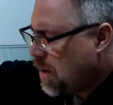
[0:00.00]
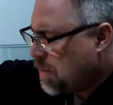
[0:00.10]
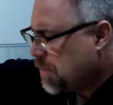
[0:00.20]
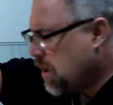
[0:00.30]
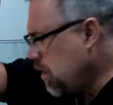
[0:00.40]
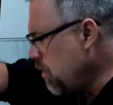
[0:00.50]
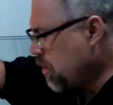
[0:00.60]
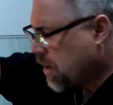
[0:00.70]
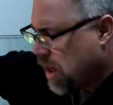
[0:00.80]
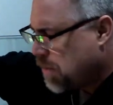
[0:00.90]
Get all your
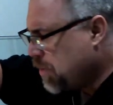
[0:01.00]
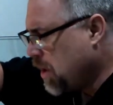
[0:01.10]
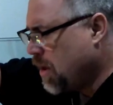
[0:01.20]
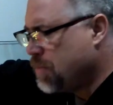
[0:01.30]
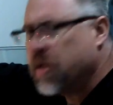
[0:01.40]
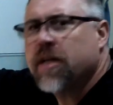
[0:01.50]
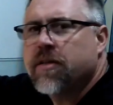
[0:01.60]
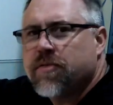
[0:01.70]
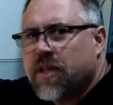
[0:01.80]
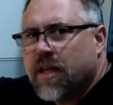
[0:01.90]
gameplay
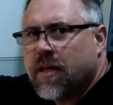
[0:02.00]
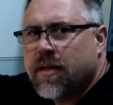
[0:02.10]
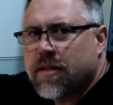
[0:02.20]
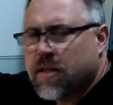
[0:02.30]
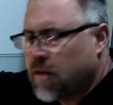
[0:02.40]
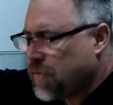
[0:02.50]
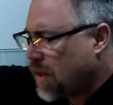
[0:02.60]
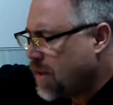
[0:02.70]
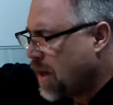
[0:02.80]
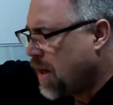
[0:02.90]
objectives in and stuff
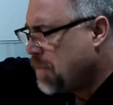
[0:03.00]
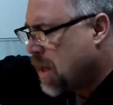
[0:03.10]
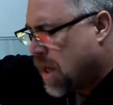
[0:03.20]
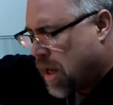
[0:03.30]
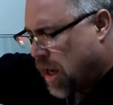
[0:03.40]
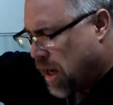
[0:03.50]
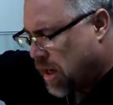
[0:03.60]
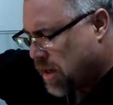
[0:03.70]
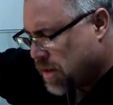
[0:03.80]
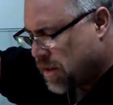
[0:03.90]
like that.
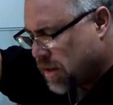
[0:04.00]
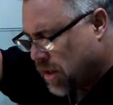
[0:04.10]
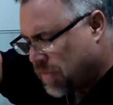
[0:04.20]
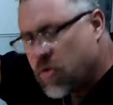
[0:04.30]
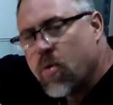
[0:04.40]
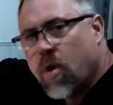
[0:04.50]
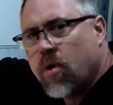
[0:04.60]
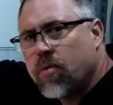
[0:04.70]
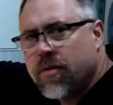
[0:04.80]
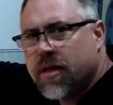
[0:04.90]
And if you
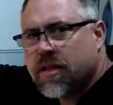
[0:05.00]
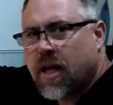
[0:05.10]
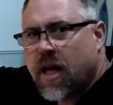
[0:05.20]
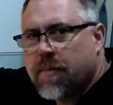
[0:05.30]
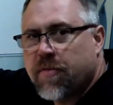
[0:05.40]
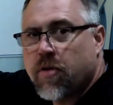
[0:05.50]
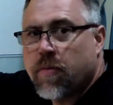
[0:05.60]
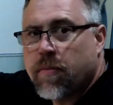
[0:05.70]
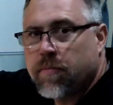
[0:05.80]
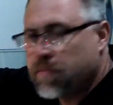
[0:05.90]
own this game, if you're
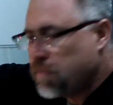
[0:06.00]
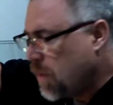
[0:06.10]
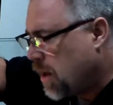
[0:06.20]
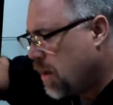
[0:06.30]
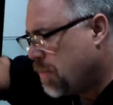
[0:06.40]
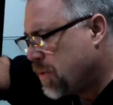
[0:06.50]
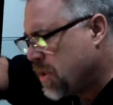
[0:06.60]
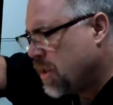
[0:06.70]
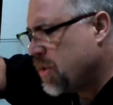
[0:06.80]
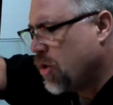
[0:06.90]

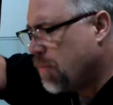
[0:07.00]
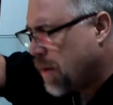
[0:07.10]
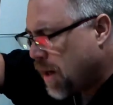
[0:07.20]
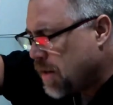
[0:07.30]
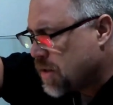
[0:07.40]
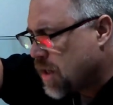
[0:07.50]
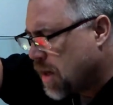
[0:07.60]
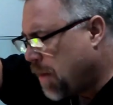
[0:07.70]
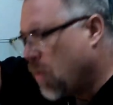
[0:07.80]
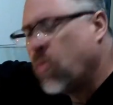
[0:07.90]
potentially going to buy this
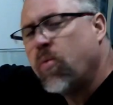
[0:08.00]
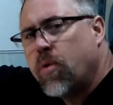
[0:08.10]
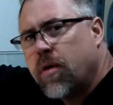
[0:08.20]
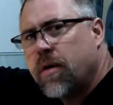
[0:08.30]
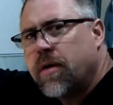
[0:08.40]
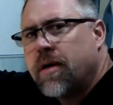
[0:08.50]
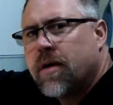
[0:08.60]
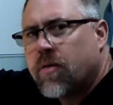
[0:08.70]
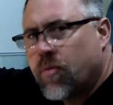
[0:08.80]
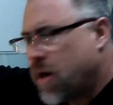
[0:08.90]
game, I would
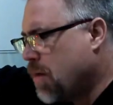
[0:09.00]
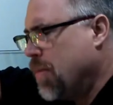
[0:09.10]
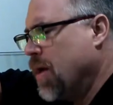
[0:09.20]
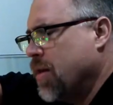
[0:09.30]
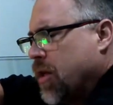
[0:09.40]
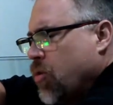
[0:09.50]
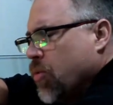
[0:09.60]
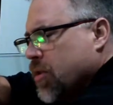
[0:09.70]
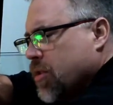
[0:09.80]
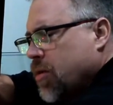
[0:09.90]
recommend that you
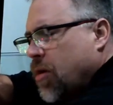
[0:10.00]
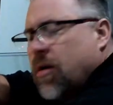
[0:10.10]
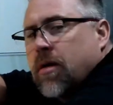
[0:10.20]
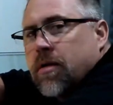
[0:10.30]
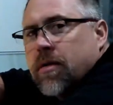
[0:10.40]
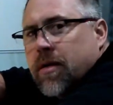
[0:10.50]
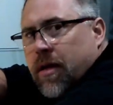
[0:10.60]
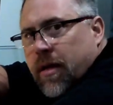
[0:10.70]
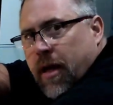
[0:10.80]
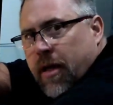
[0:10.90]
install
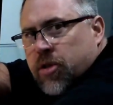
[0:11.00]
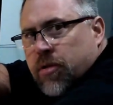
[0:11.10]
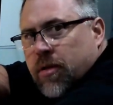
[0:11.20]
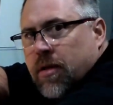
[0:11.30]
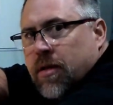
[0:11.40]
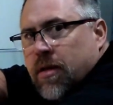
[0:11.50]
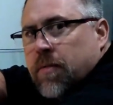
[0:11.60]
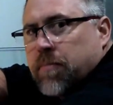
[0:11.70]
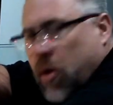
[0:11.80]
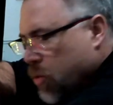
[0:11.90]
an extra
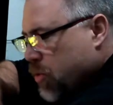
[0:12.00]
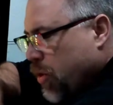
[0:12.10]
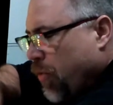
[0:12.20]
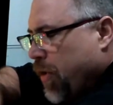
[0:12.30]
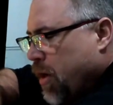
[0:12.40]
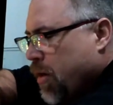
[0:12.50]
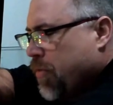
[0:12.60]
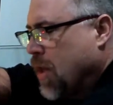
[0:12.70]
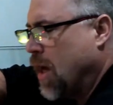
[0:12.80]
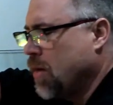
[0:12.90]
post over here for
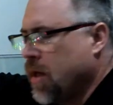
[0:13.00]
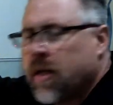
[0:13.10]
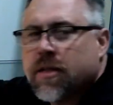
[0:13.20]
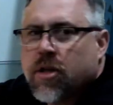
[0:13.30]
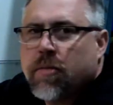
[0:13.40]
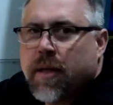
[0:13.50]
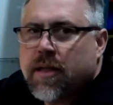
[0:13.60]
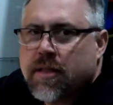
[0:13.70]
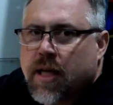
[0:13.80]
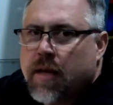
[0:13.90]
the Outlane. It's going to make
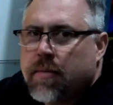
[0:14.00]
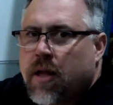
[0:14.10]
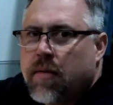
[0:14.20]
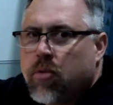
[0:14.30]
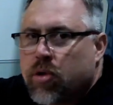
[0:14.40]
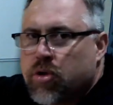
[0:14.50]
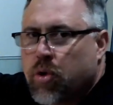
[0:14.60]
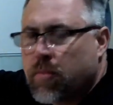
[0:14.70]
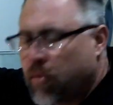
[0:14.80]
this game a lot more enjoyable